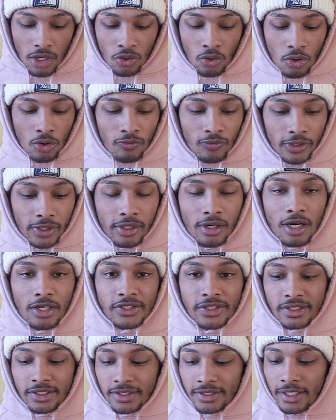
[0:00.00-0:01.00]
I'll go over the
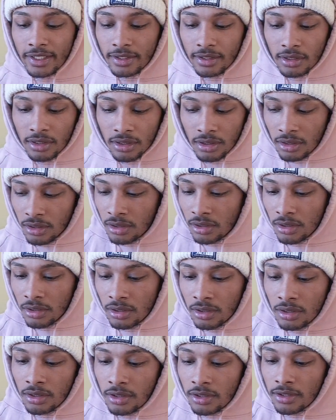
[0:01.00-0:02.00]
cards in this deck.
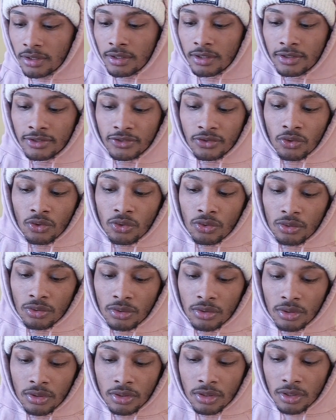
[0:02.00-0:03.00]
So
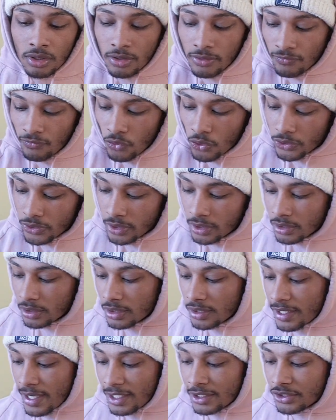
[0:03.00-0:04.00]
for
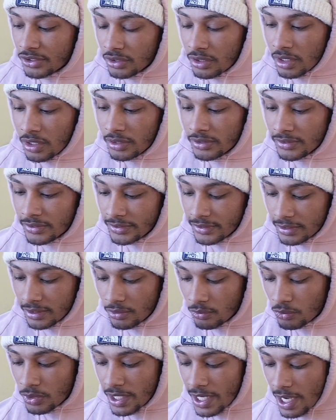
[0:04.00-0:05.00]
the extra cards,
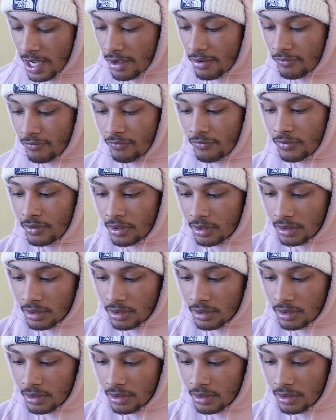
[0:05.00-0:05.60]
we have